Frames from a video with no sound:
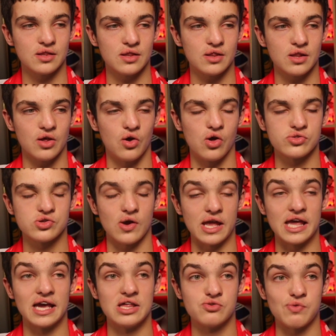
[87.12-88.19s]
oh, sorry,
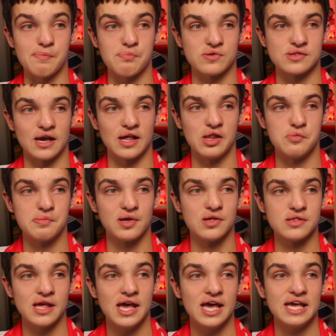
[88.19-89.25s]
it is representative
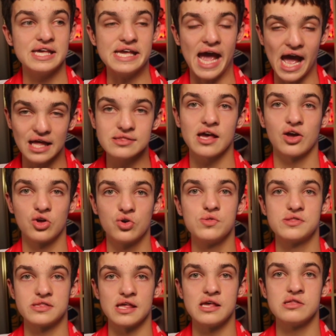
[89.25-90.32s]
because he has had a
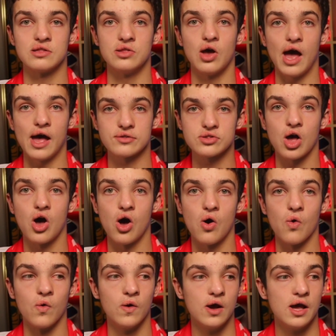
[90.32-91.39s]
good season as a
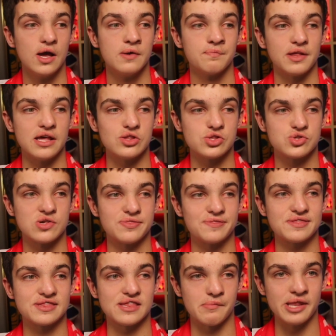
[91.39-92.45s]
whole. It's just
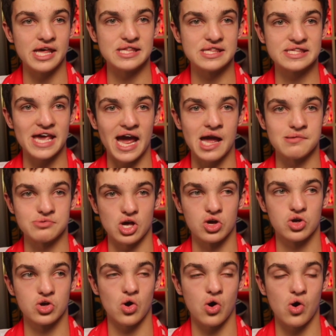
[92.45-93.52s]
some of these games are
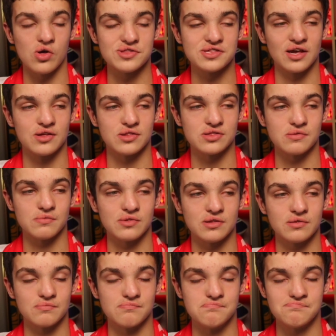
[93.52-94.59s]
costing us
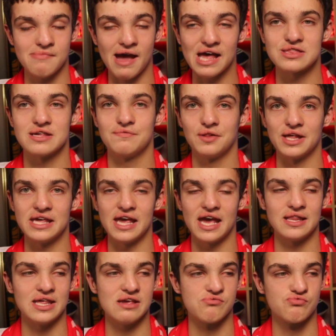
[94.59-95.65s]
massively,
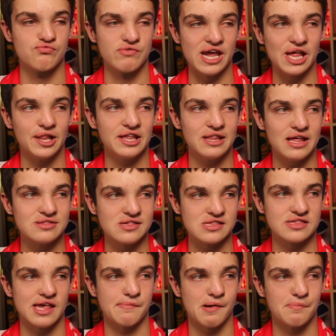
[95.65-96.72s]
and he really needs to
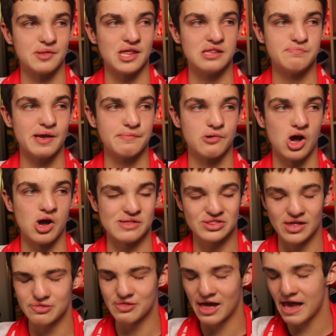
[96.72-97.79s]
step up in these big moments.
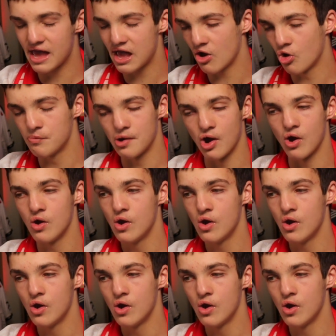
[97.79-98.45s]
Like that elbow